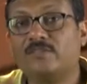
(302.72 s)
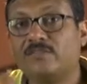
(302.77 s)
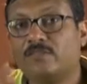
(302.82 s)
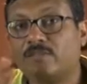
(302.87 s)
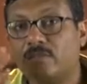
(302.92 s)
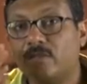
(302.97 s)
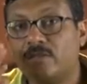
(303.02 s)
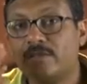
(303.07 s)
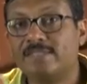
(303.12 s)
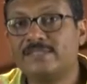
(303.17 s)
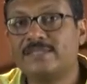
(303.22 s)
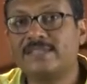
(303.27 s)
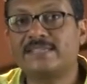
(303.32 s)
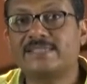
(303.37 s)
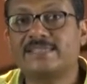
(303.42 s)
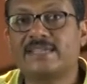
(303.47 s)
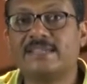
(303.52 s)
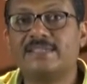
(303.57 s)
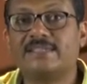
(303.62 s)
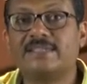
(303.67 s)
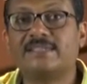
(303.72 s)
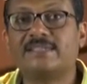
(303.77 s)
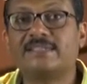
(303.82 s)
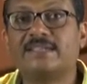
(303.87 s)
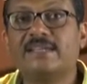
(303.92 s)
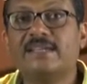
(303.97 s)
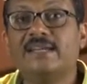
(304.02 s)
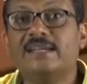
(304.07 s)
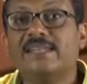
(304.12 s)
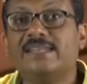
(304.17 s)
the forensic scientist
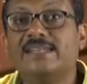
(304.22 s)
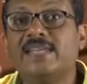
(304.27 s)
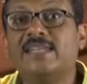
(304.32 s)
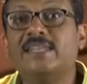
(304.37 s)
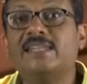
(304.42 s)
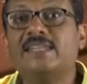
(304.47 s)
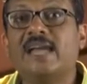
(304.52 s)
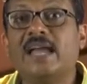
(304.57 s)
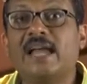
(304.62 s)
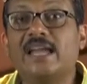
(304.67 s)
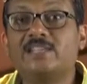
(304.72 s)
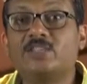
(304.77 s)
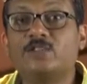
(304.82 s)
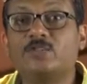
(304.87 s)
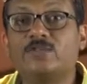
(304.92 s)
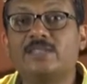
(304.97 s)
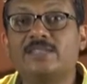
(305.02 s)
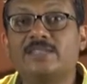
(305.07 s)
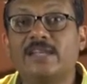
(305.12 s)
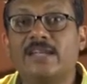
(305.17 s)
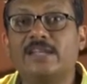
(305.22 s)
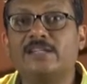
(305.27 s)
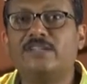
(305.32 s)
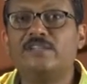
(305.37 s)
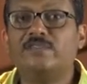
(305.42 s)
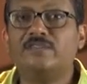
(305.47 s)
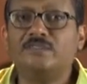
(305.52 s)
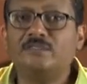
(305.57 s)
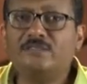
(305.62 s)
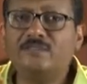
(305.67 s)
then has to decide
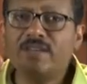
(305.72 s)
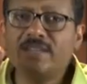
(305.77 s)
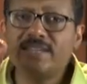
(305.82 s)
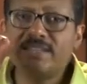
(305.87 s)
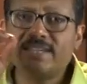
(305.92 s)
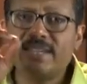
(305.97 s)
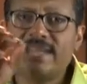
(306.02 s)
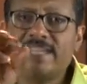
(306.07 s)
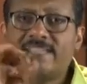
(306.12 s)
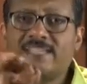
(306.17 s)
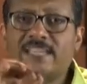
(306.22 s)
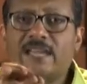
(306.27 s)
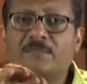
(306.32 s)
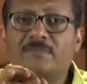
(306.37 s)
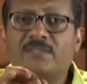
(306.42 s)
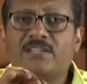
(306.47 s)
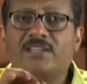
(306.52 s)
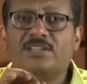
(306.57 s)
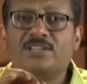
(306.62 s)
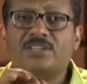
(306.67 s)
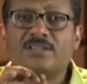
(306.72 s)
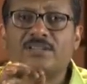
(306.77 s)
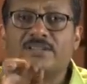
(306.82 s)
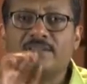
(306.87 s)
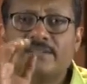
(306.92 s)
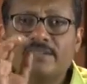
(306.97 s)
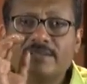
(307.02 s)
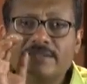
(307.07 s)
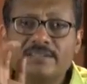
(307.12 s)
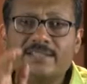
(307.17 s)
which examination,
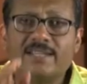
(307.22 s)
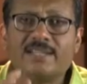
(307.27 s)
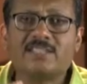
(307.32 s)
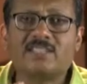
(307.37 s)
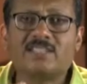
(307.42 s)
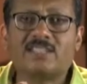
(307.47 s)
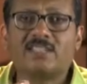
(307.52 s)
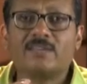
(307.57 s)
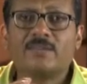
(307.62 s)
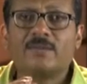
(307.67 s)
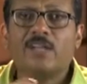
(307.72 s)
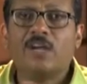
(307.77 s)
test,